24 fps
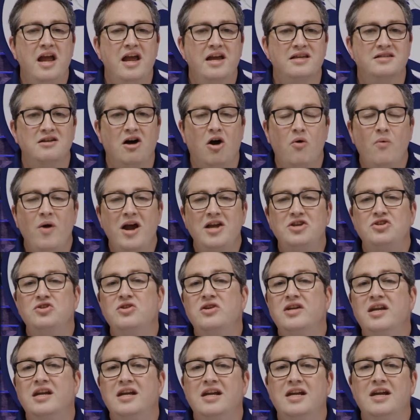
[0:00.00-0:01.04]
As always,
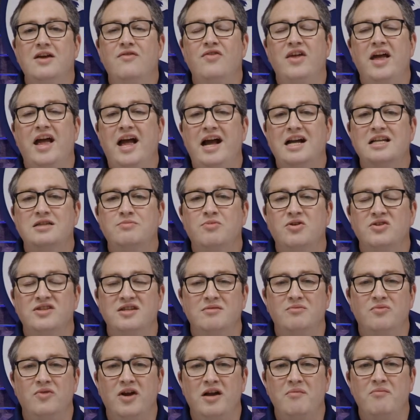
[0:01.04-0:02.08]
you can give the experts
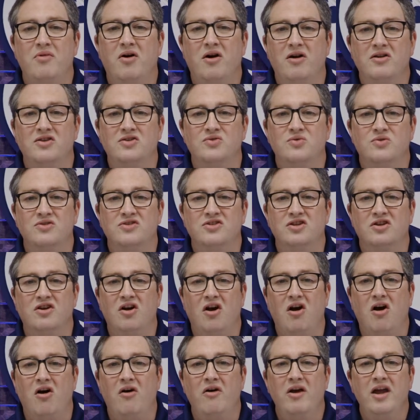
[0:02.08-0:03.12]
at Marine Parts Source a
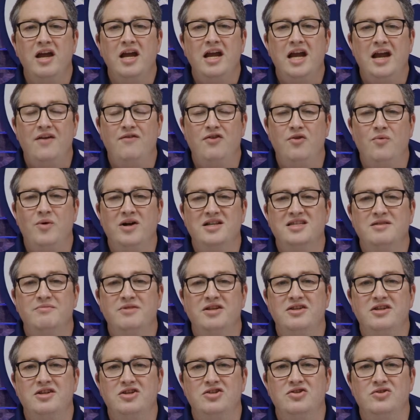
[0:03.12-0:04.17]
call if you want some
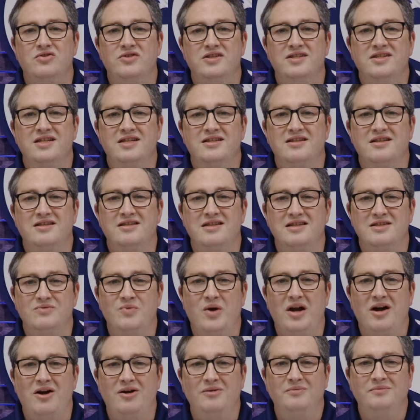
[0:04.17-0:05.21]
additional assistance as
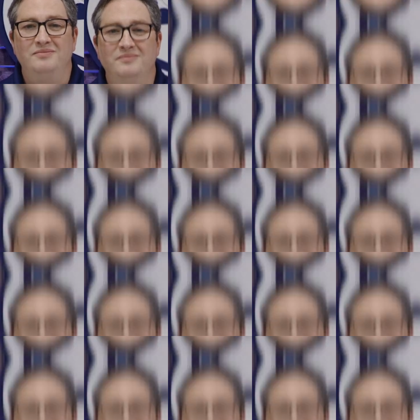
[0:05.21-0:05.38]
well.